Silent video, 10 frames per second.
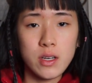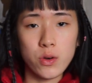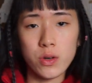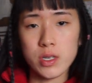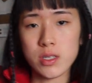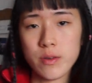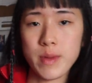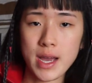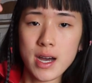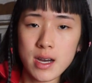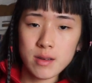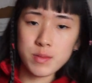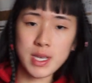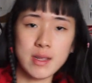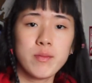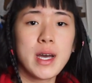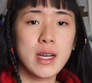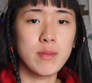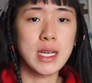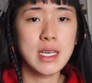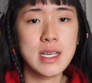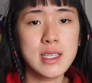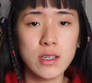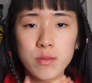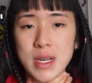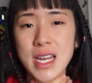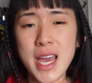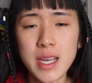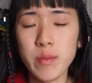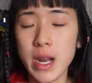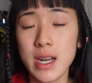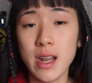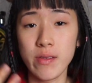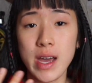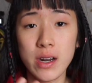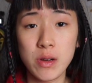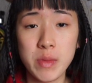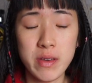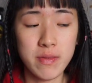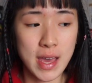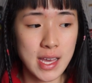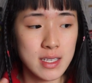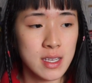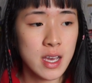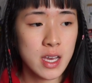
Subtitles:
corners of my arms and behind my knees and on my neck, but I'd never had it on my face.